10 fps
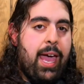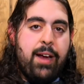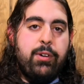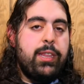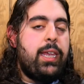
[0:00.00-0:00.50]

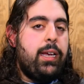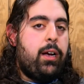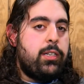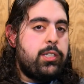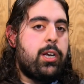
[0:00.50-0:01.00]
everything
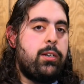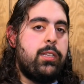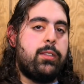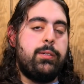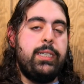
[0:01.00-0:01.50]

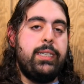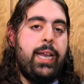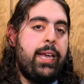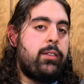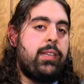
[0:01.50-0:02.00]
Uncharted 3
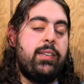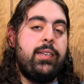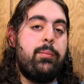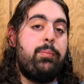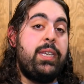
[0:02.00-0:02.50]
nailed and
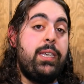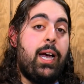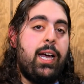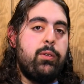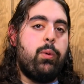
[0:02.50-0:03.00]
did
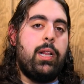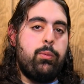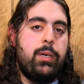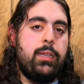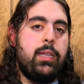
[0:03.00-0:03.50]
beyond well
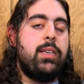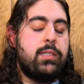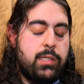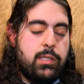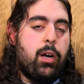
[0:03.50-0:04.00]
with
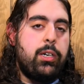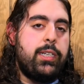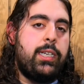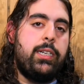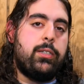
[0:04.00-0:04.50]

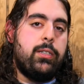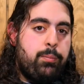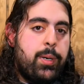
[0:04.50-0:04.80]
started here.